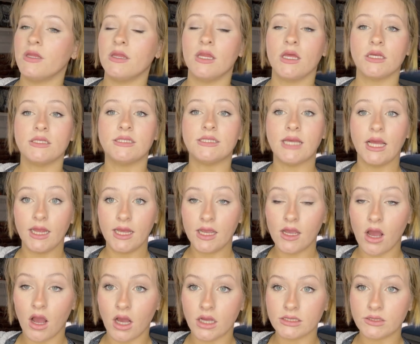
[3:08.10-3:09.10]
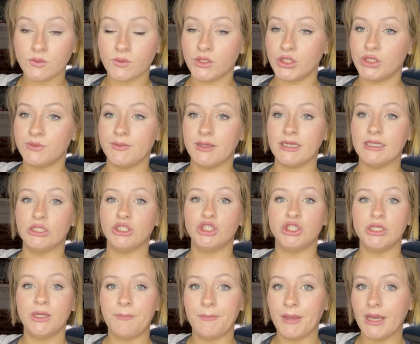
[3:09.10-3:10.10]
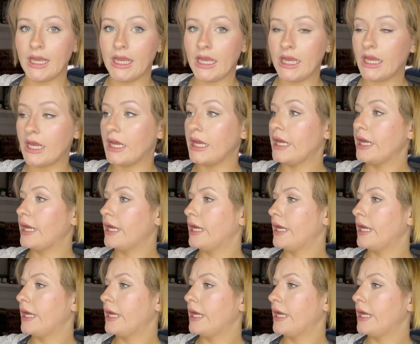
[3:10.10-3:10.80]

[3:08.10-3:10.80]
The selling cost, which means shipping,